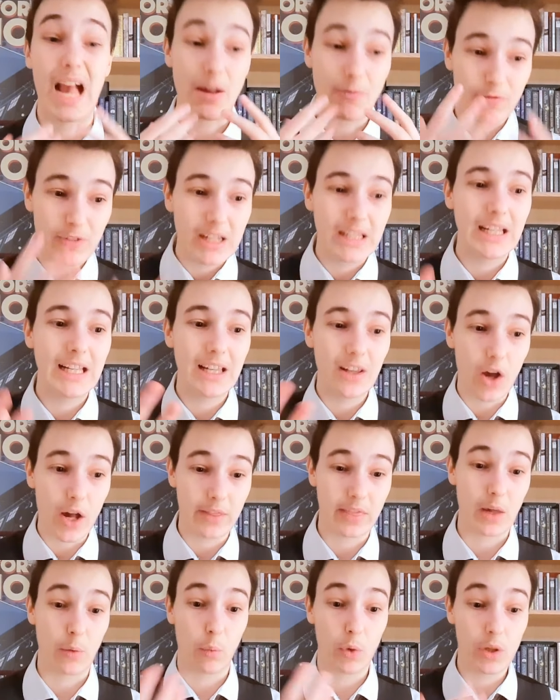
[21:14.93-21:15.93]
I really
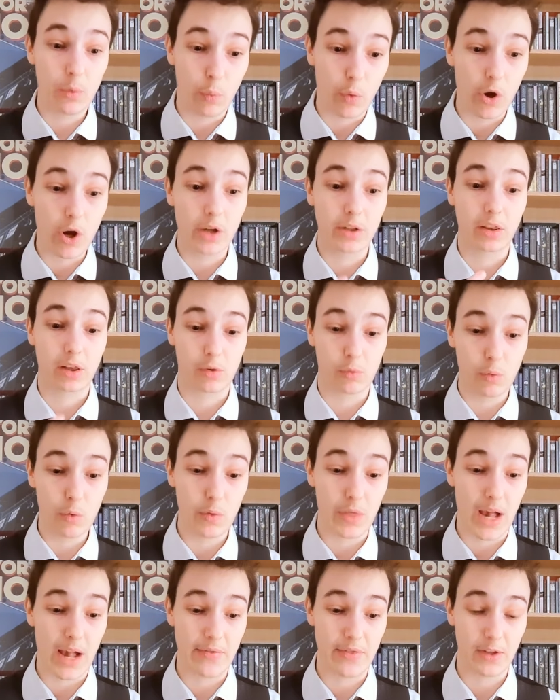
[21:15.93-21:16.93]
like that we worked through
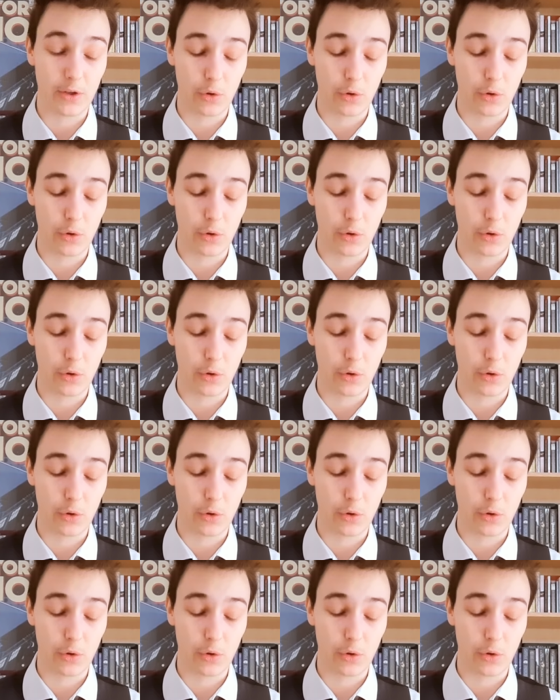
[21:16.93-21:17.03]
that and the